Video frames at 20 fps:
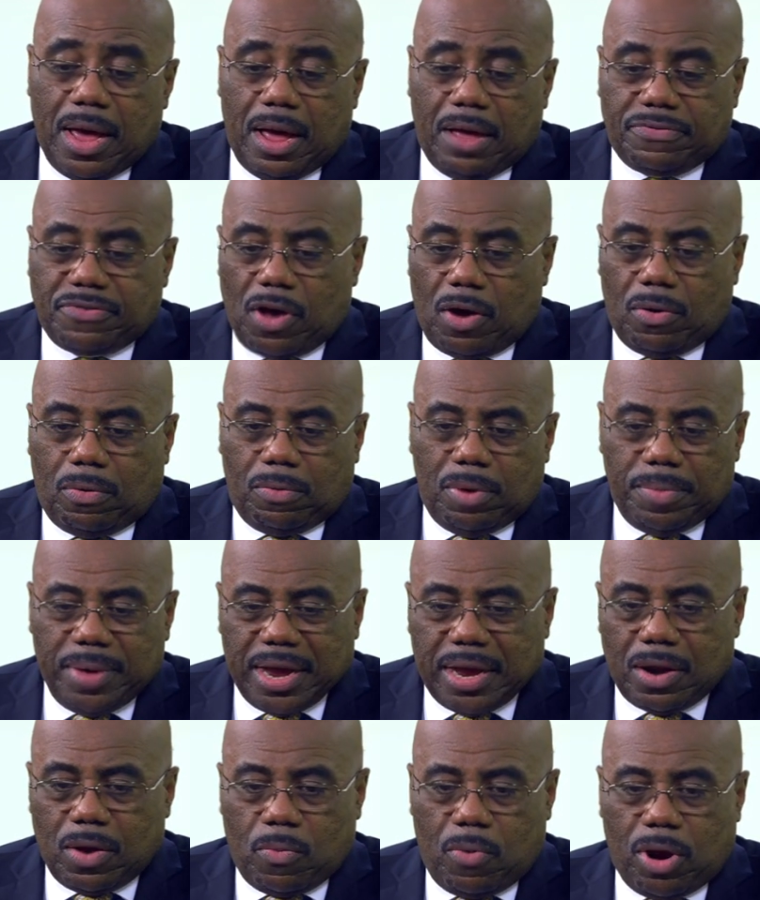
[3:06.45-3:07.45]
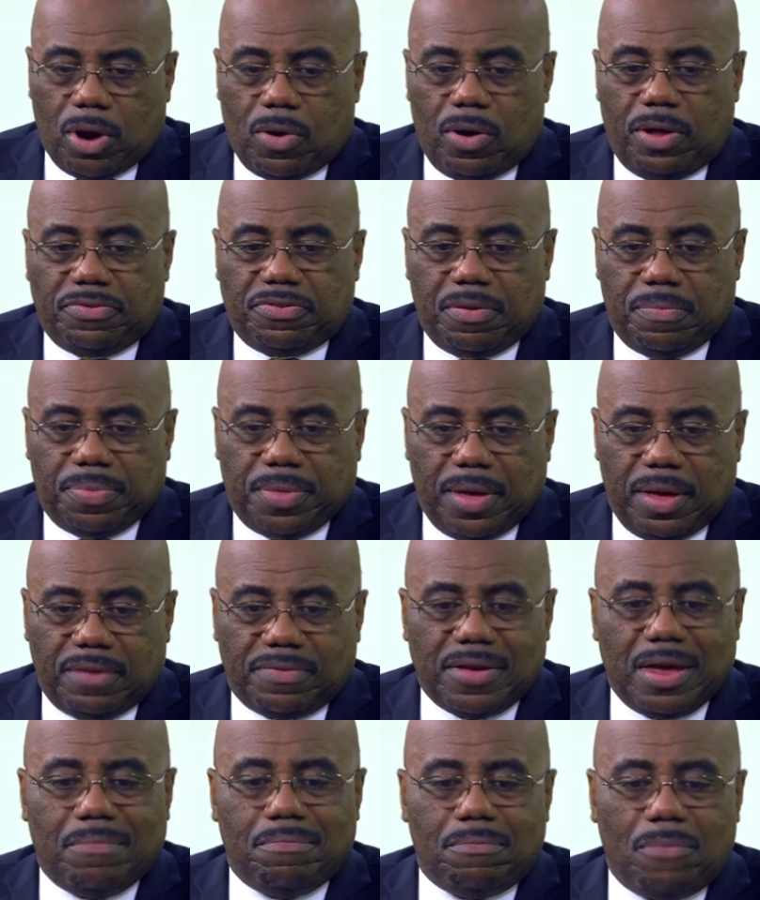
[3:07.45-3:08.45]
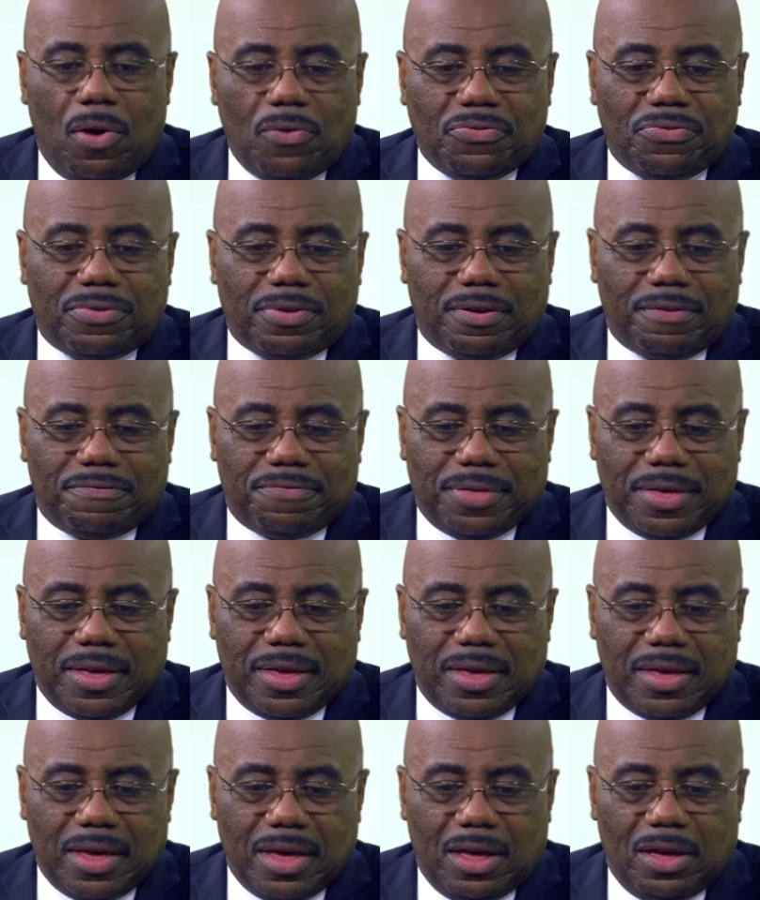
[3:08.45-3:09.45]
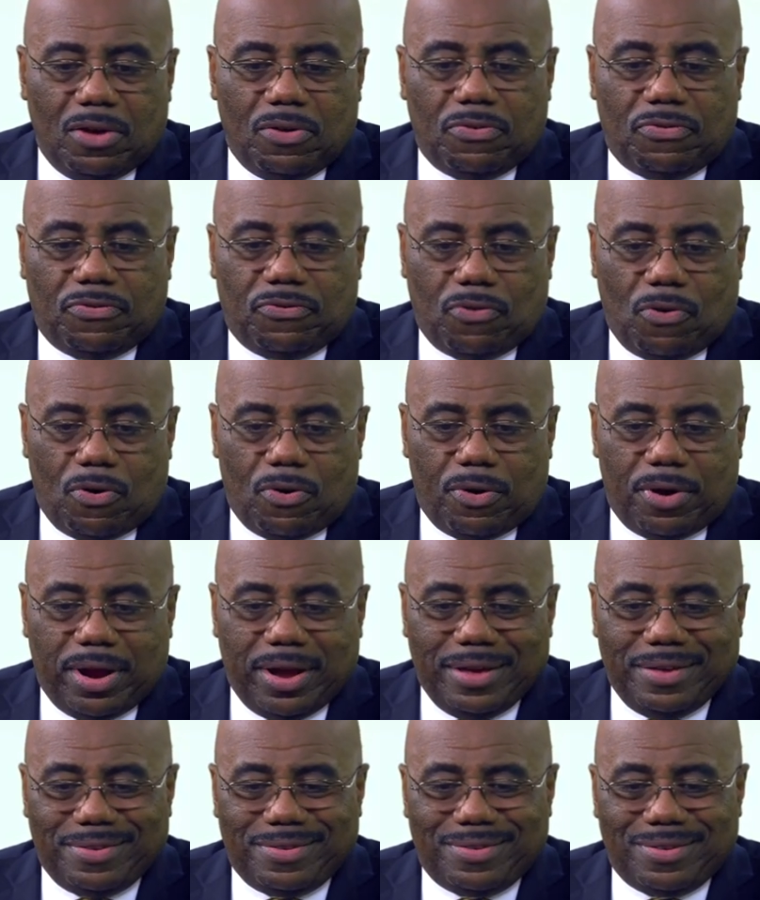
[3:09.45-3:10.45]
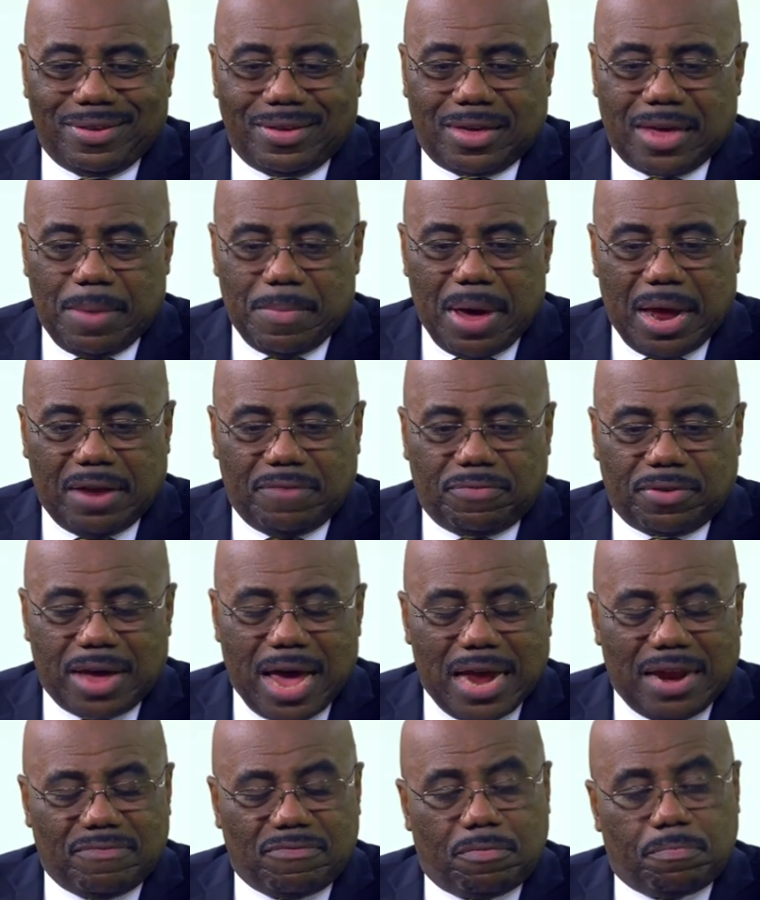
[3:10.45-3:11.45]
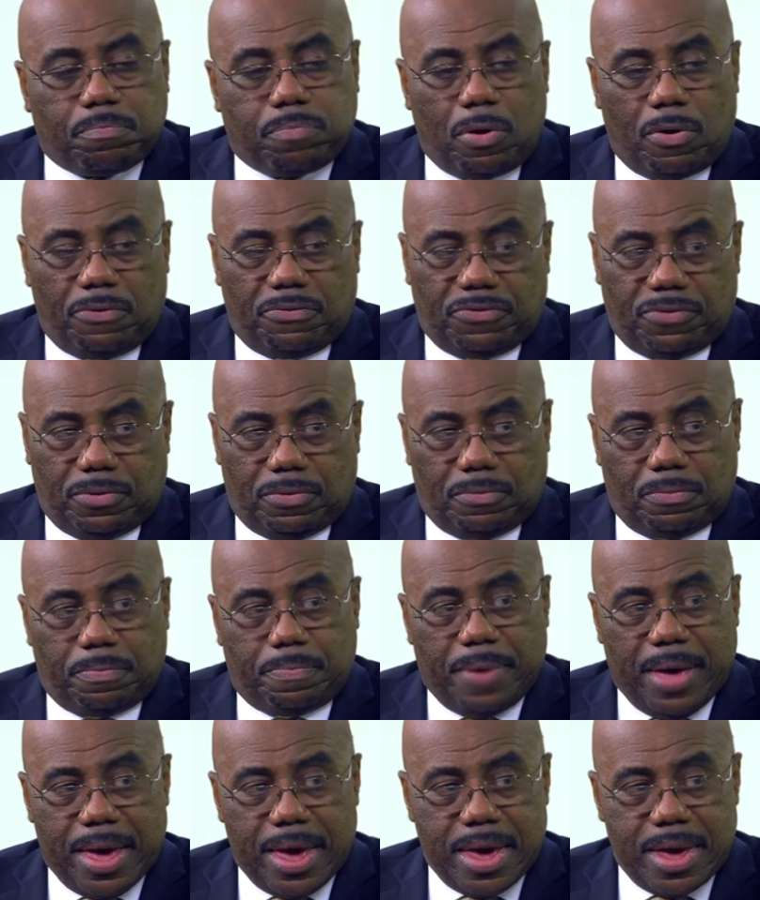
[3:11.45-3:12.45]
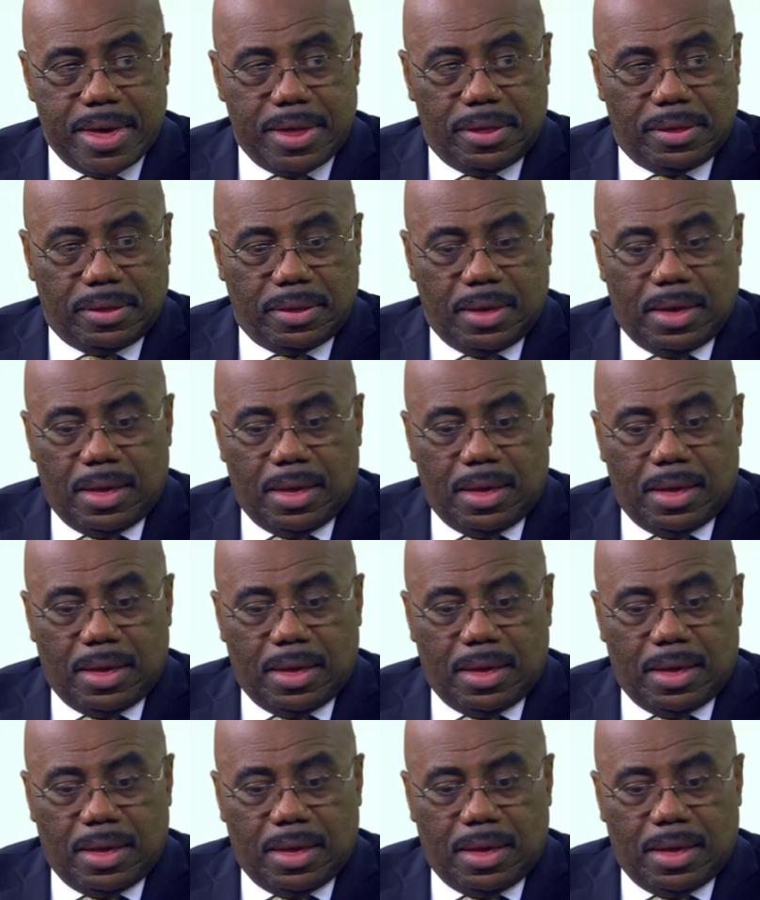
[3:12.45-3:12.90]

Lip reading: So we began to work on some things, and most of the stories come out of a kind of a personal pain.